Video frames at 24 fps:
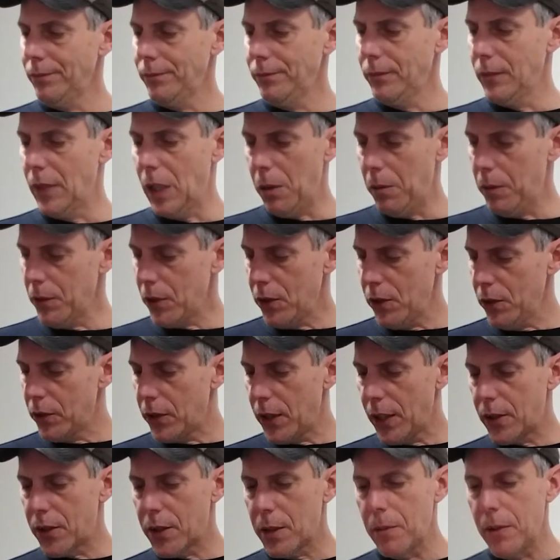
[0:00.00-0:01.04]
almost looks
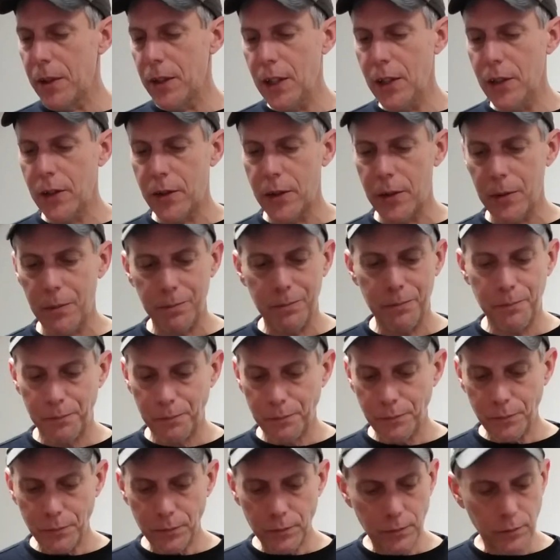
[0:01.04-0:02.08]
like
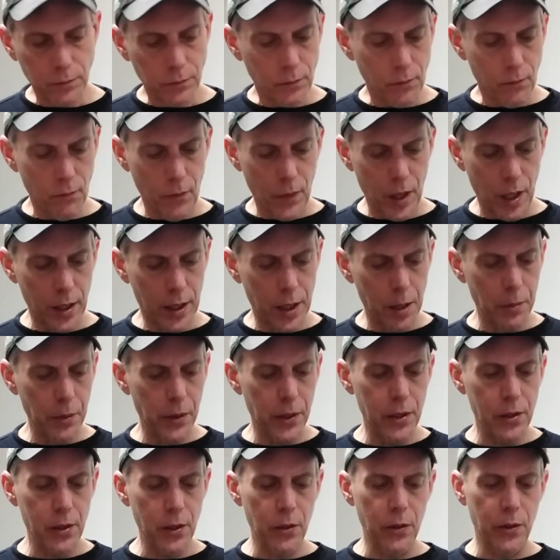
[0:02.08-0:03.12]
a couple of
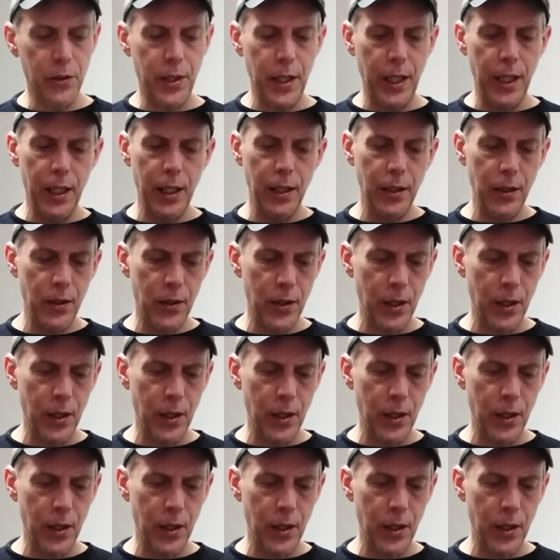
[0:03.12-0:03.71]
these little dings,